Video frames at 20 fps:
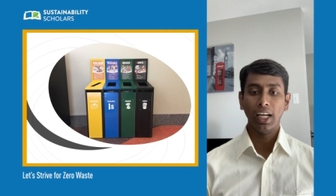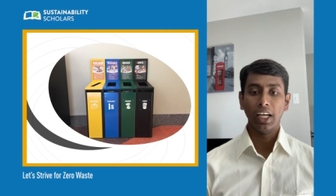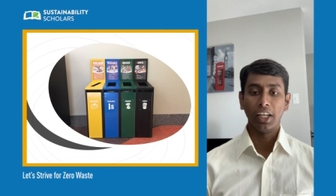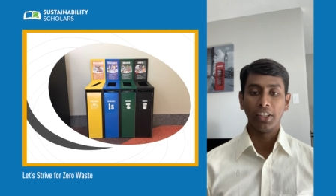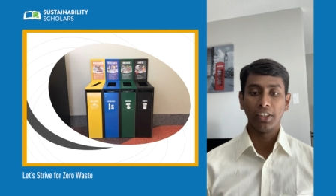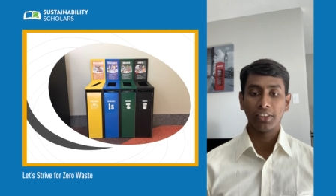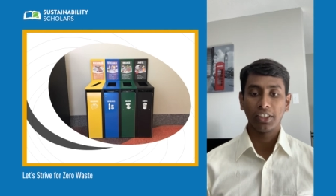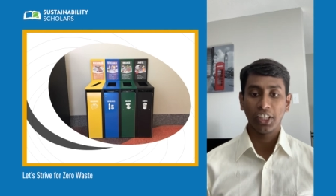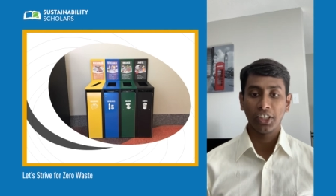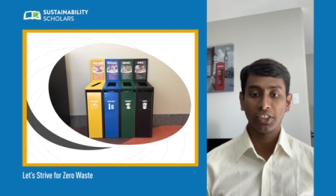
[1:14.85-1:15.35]

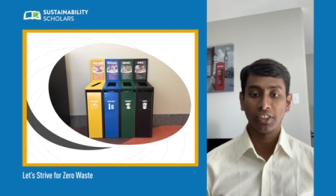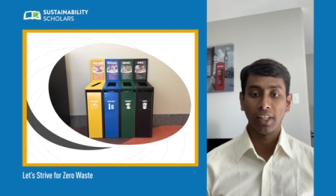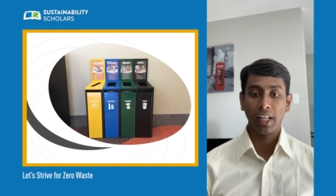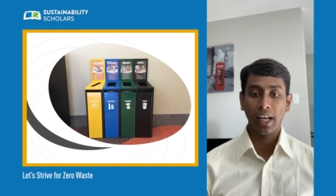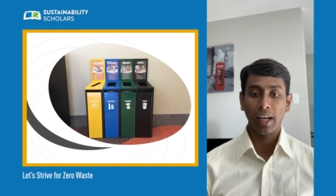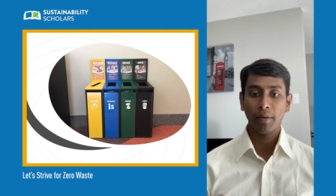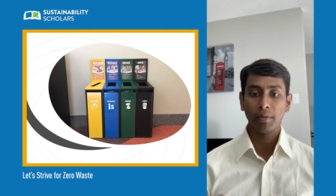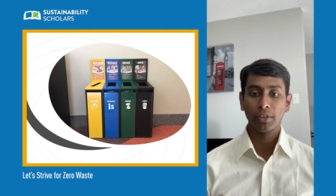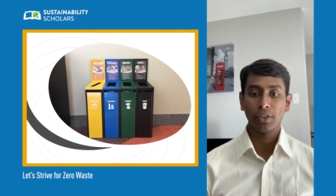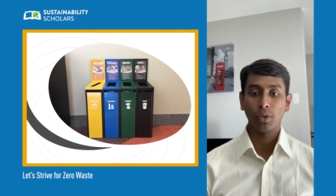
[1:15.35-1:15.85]
research
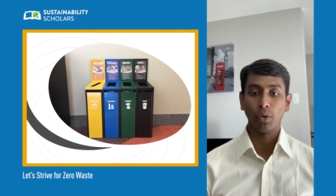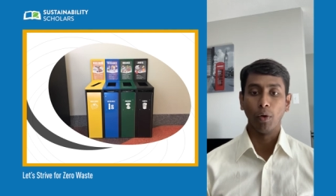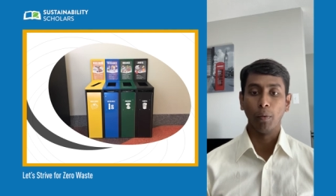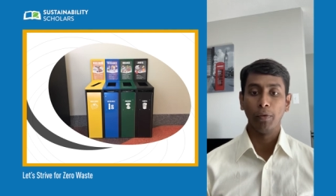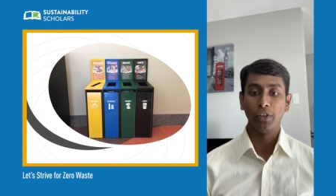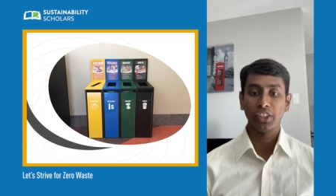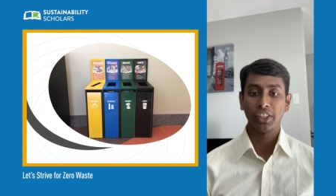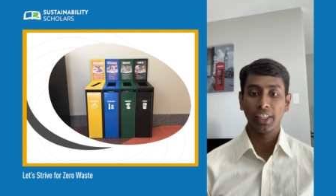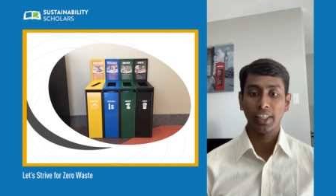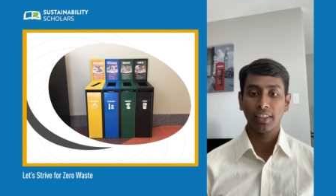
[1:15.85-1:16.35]
labs,
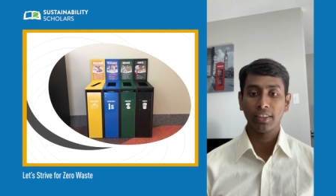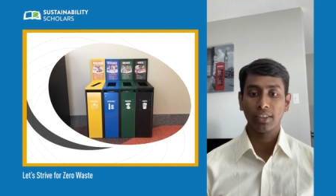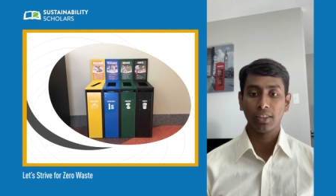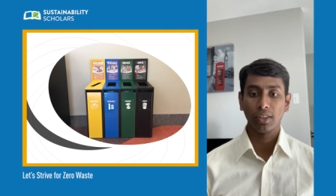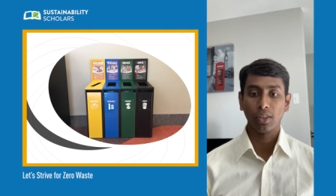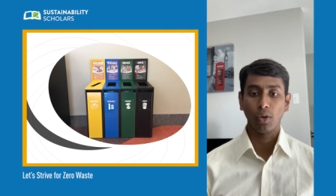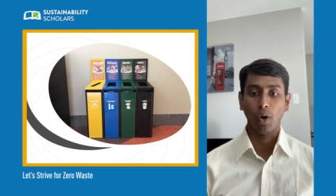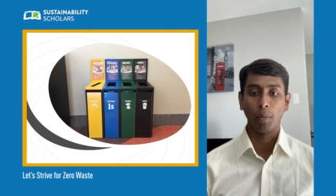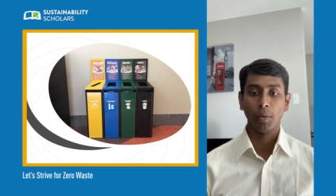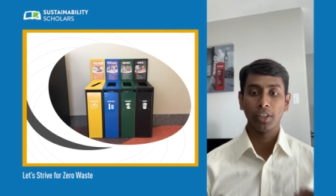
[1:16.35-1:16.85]
offices,
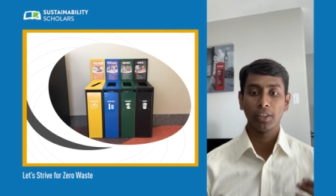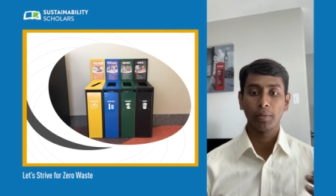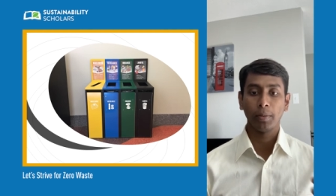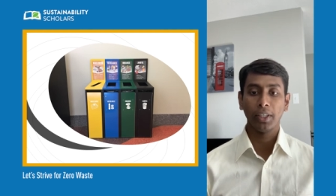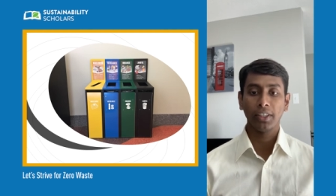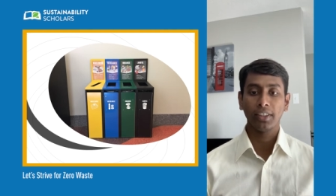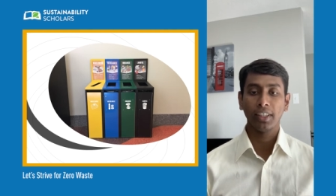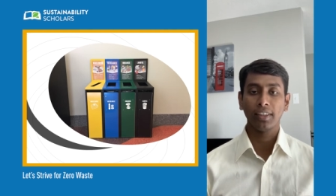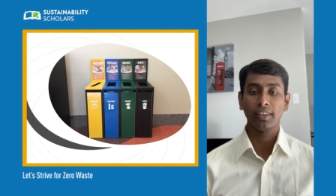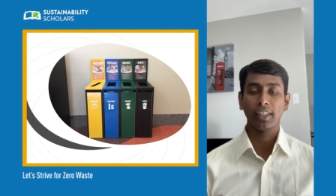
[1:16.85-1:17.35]
common
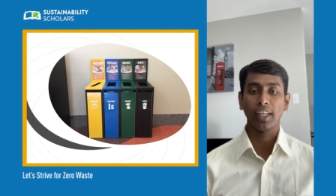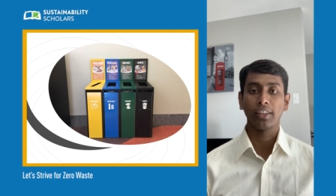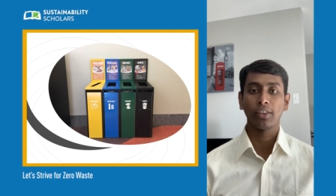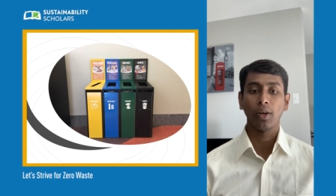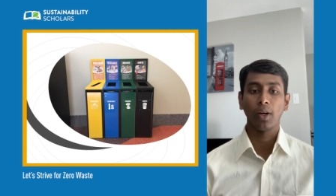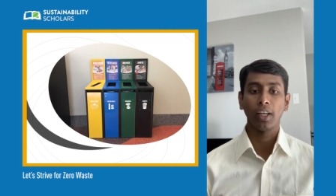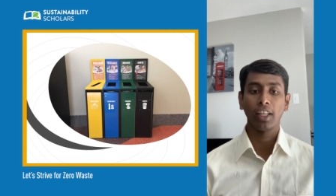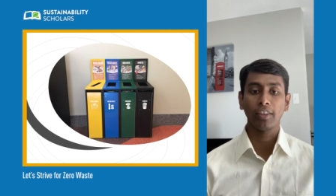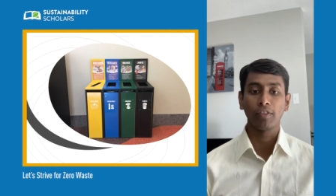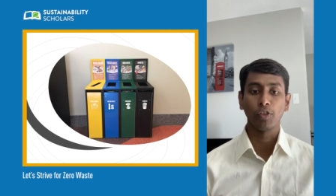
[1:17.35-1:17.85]
spaces as
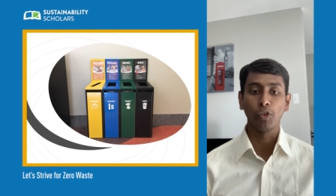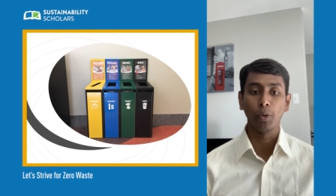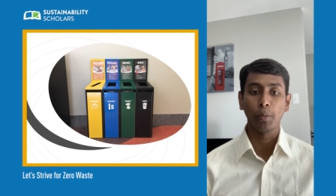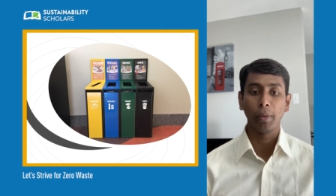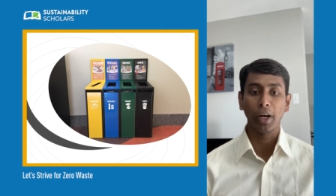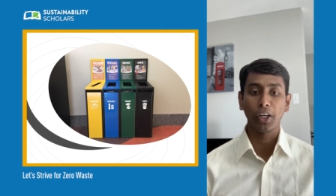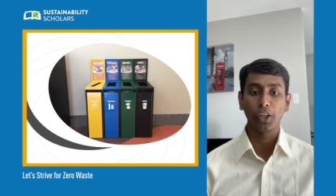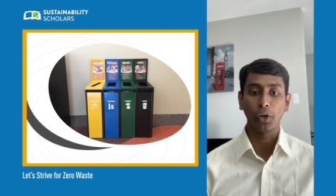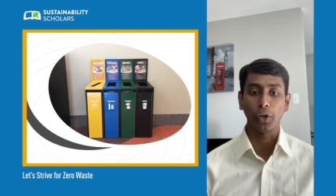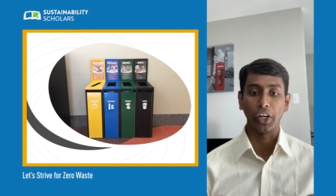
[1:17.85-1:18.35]
well as food
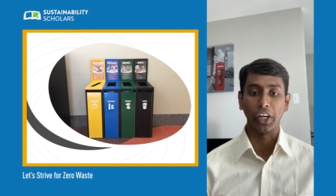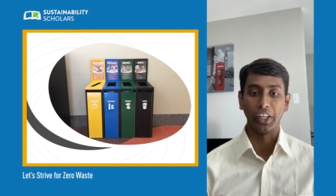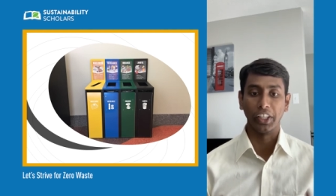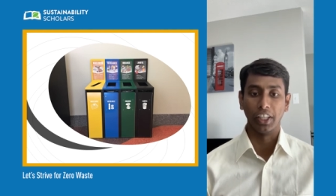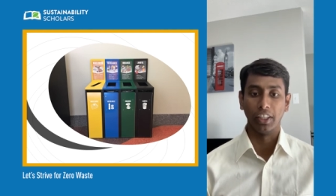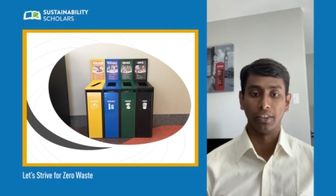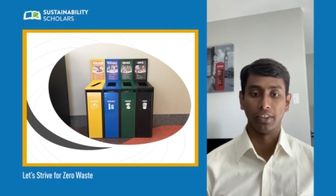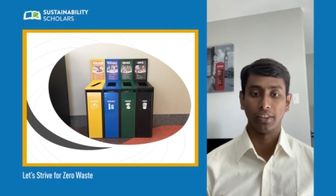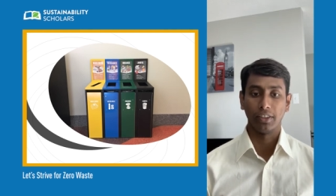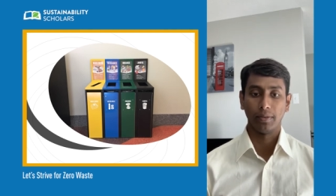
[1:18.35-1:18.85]
vendor
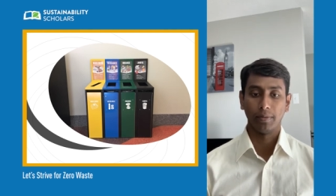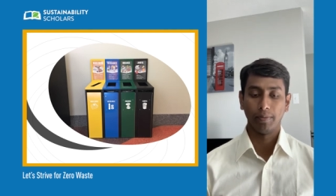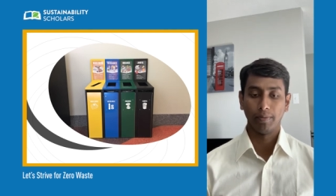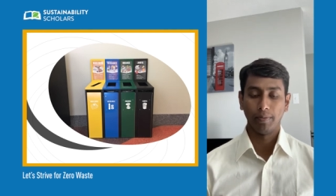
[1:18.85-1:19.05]
areas.